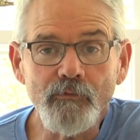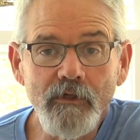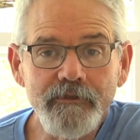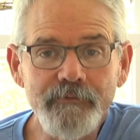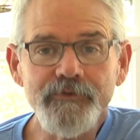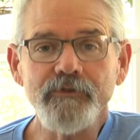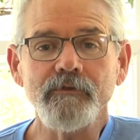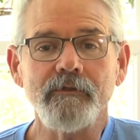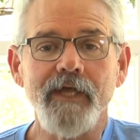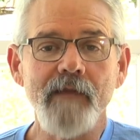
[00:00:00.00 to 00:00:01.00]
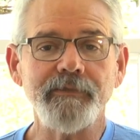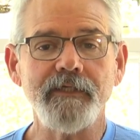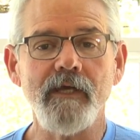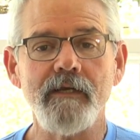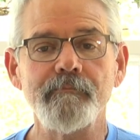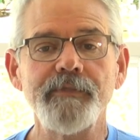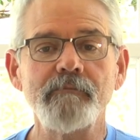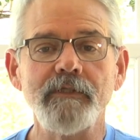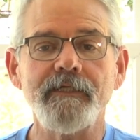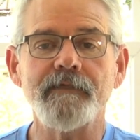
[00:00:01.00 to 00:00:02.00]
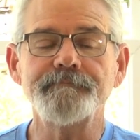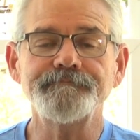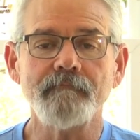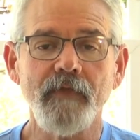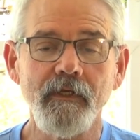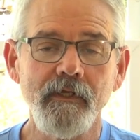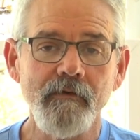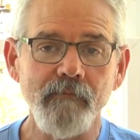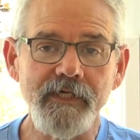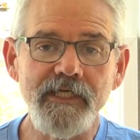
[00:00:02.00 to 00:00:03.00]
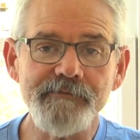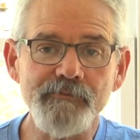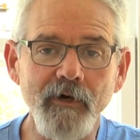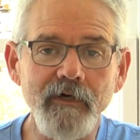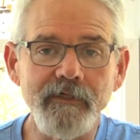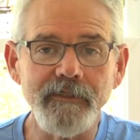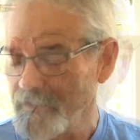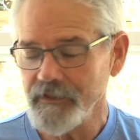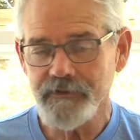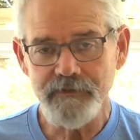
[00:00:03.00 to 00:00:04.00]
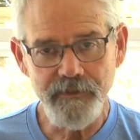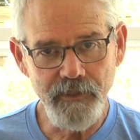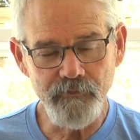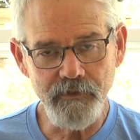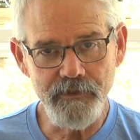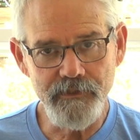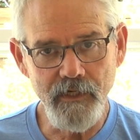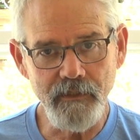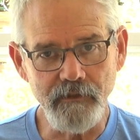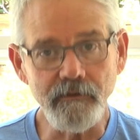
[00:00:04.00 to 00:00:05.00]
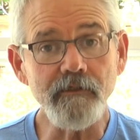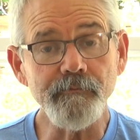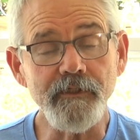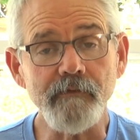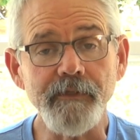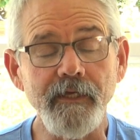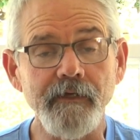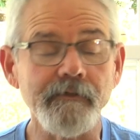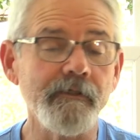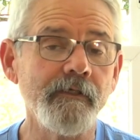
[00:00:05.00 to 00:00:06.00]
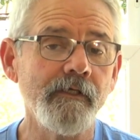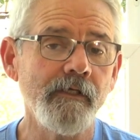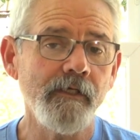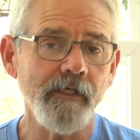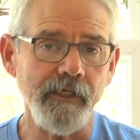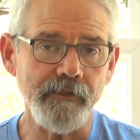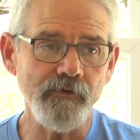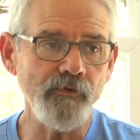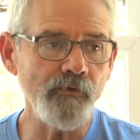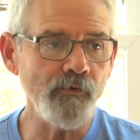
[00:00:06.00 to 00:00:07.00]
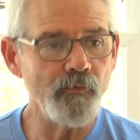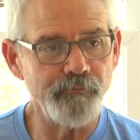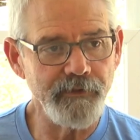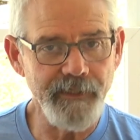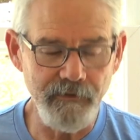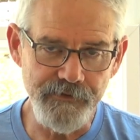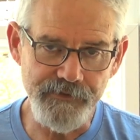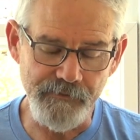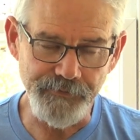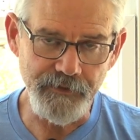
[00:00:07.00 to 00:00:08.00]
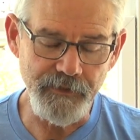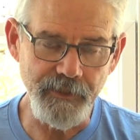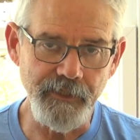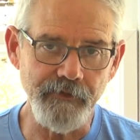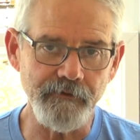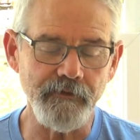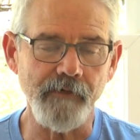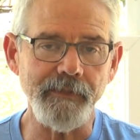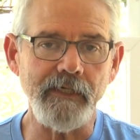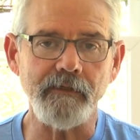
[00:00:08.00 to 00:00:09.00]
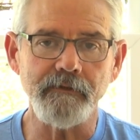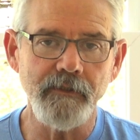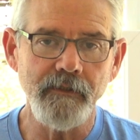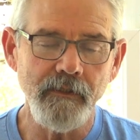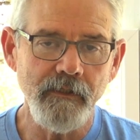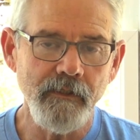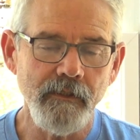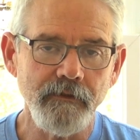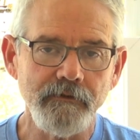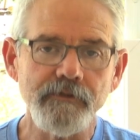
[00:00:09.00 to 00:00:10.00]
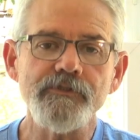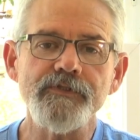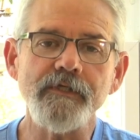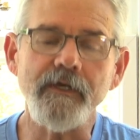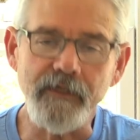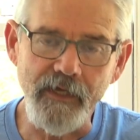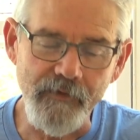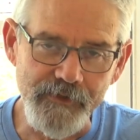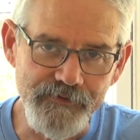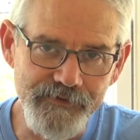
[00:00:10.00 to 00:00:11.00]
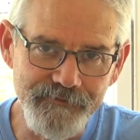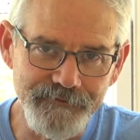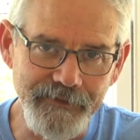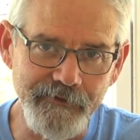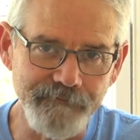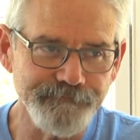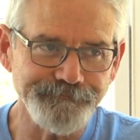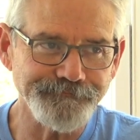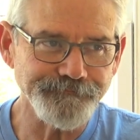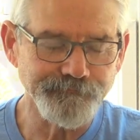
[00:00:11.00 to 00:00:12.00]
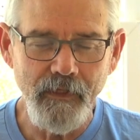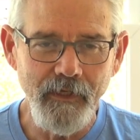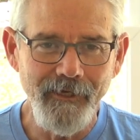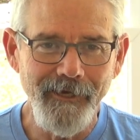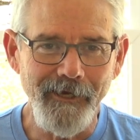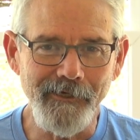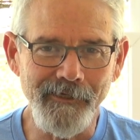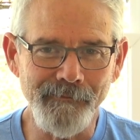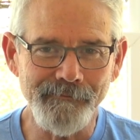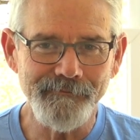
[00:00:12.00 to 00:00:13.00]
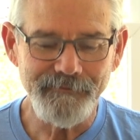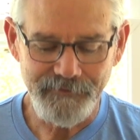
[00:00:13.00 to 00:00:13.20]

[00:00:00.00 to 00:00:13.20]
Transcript: welcome to Applicata Biblia. My name is Mark. Today we're going to talk a little bit about a new playlist I'm putting together about good study habits. Now, as